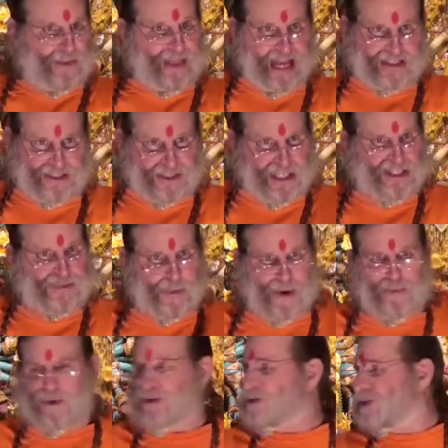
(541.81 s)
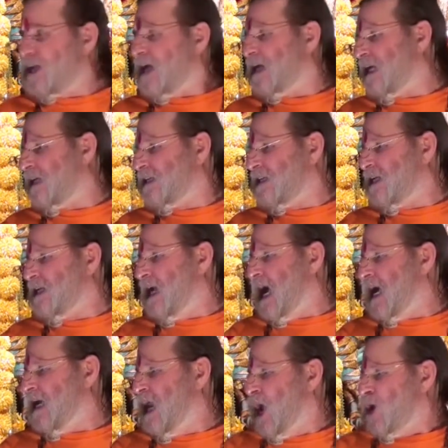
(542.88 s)
that's this one we're studying
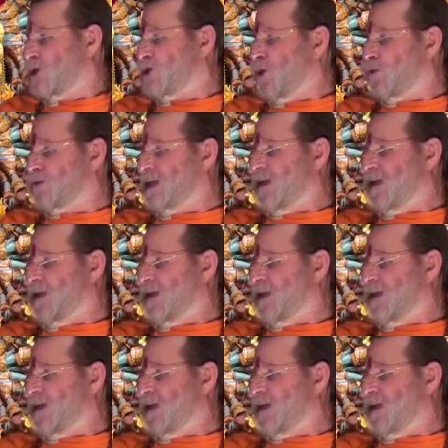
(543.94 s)
tonight, shows